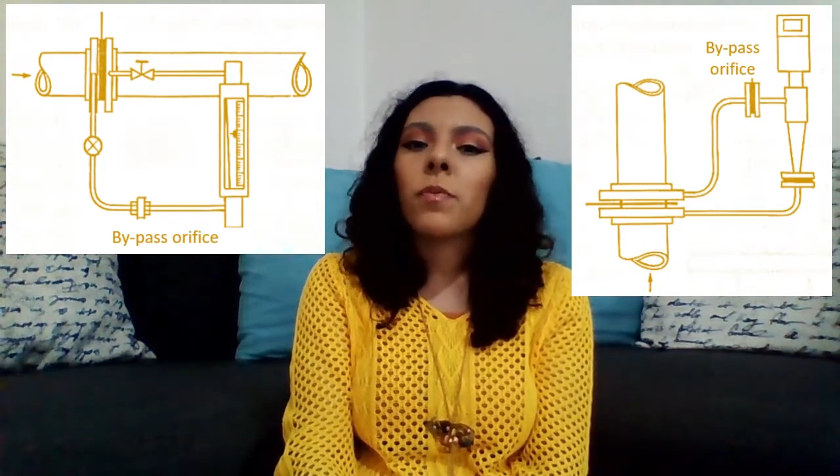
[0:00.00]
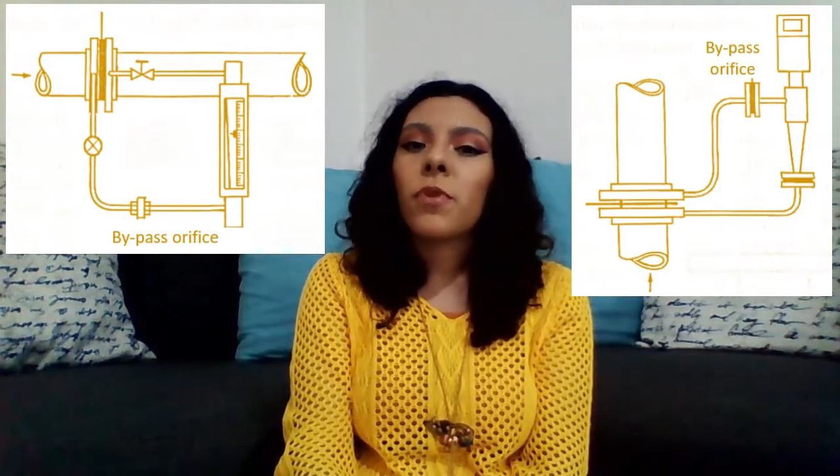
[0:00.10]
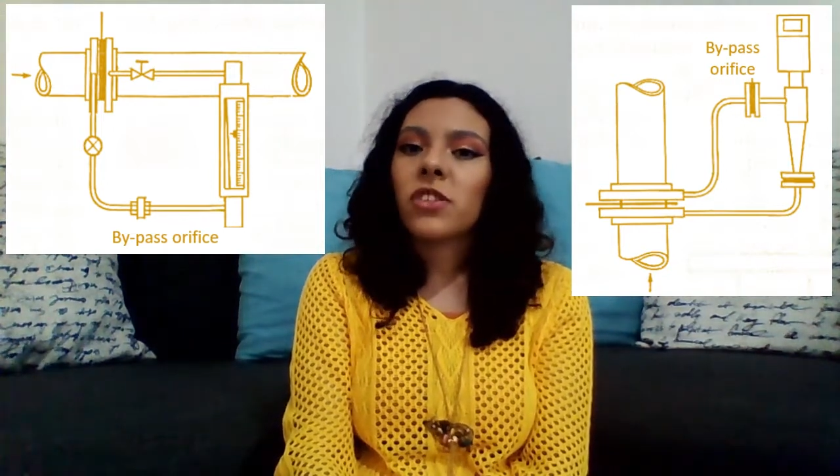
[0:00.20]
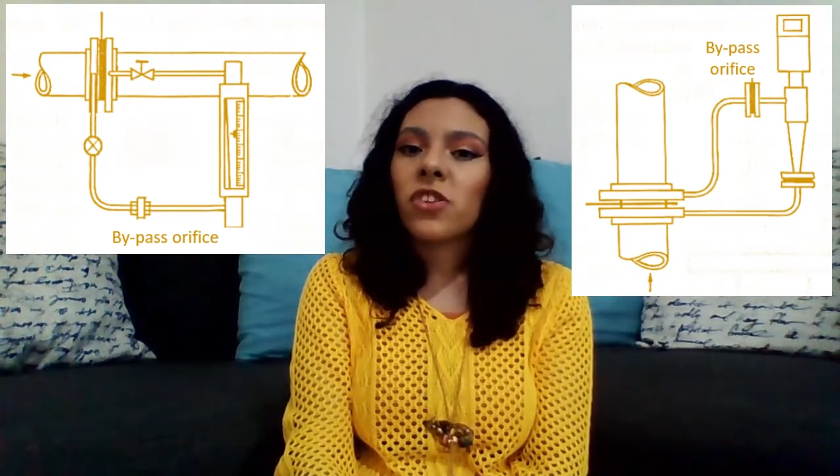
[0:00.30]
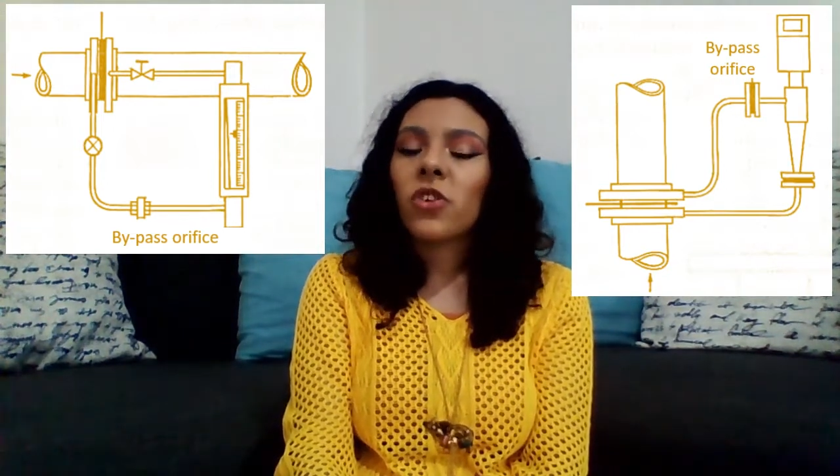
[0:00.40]

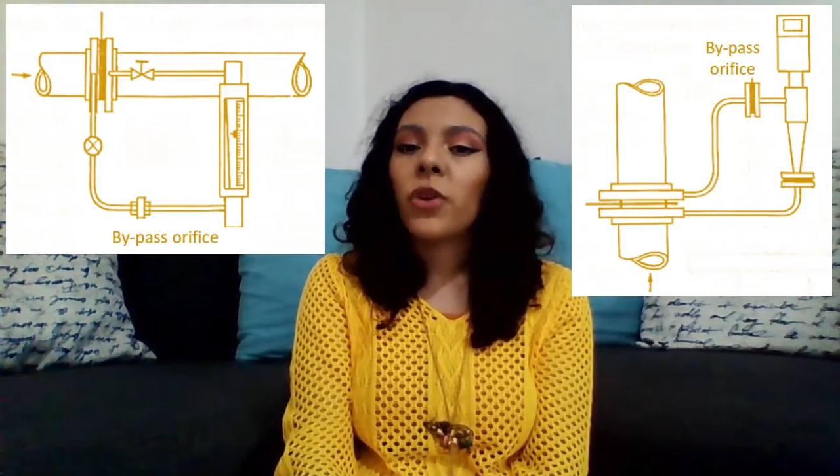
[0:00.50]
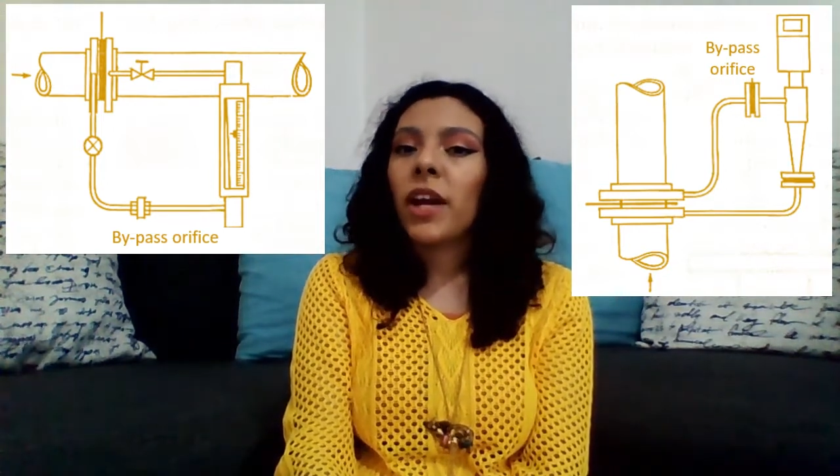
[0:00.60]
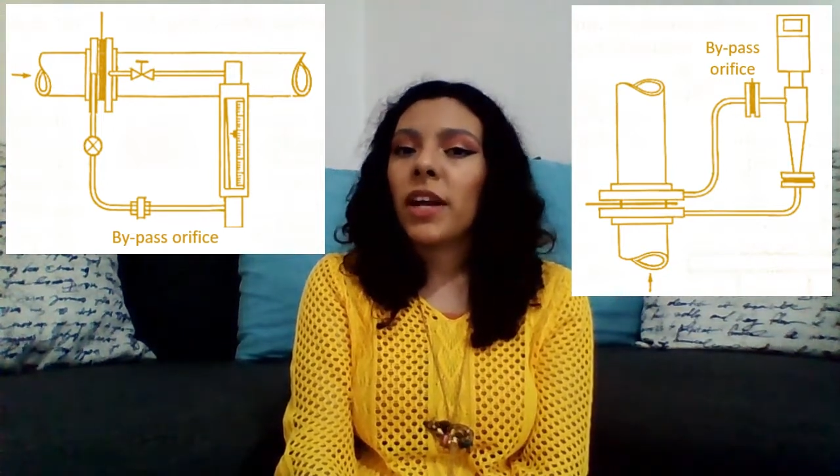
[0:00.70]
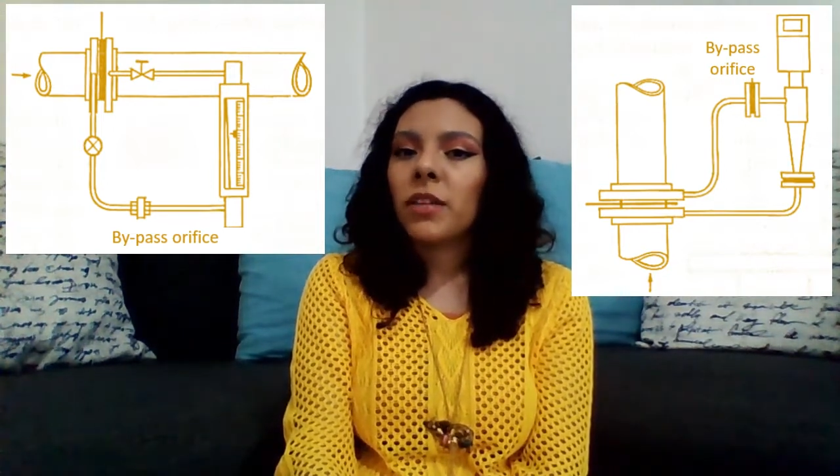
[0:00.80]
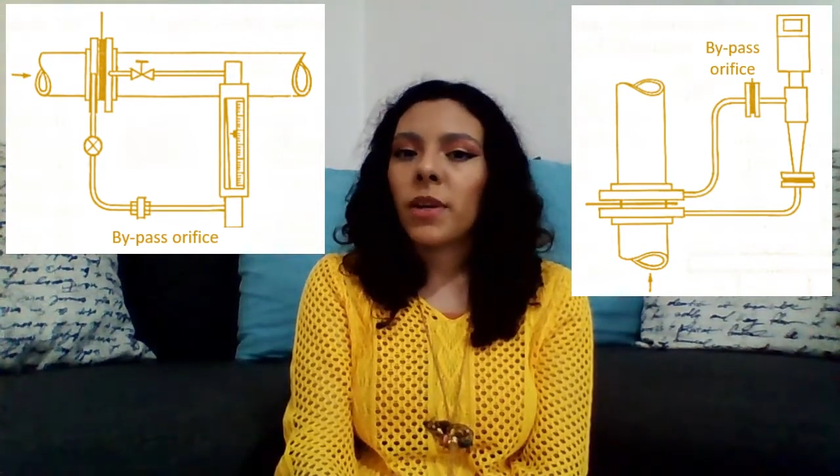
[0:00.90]
pressure
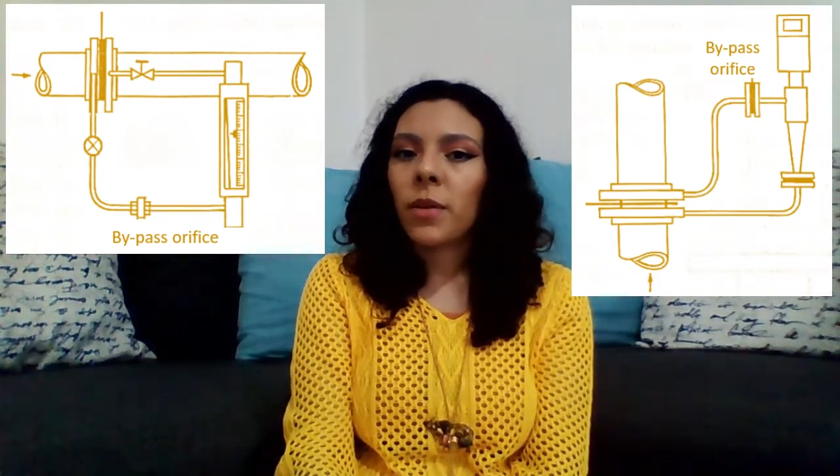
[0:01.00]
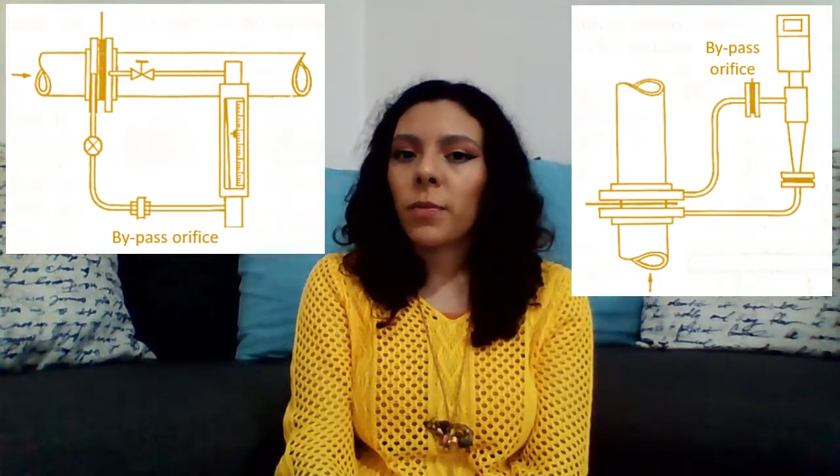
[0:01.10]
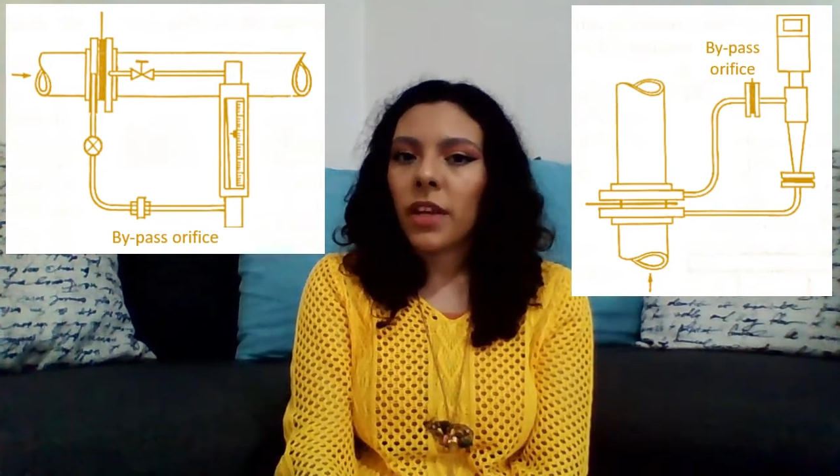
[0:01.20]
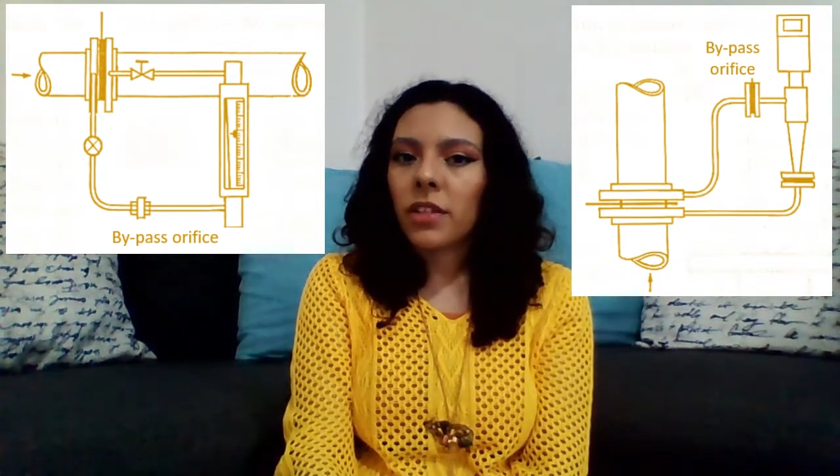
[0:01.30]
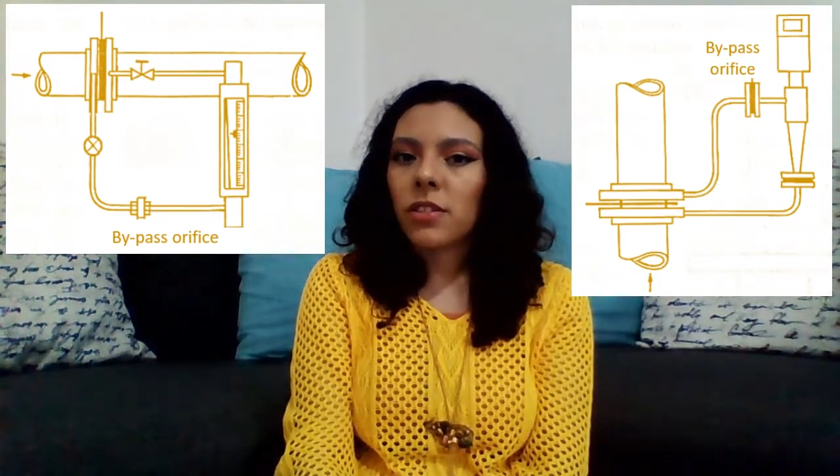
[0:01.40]
created by the
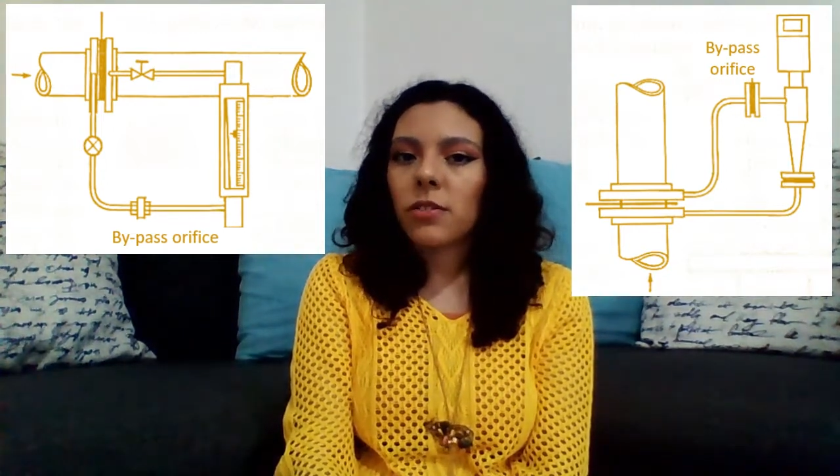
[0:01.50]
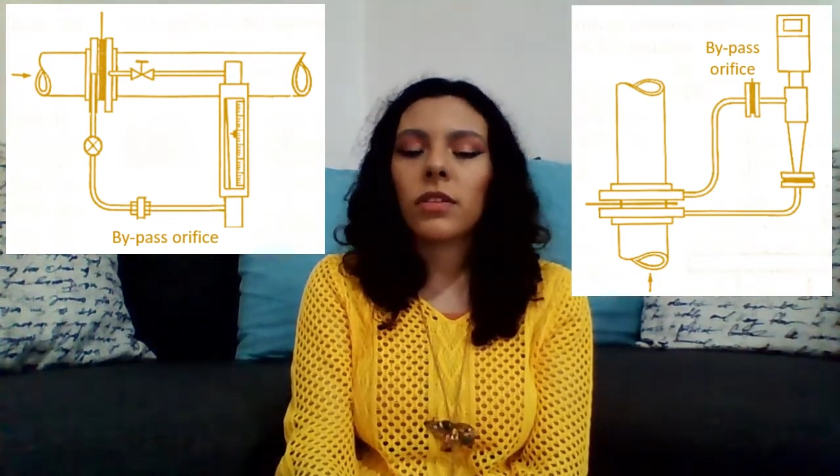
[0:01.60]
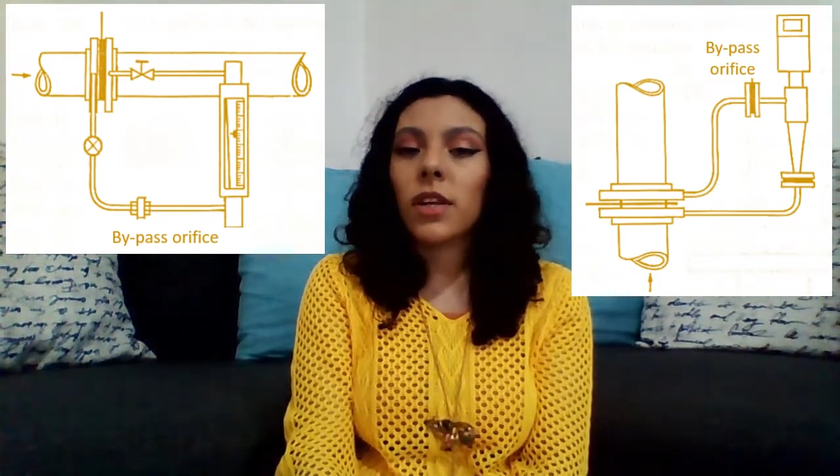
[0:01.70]
plate.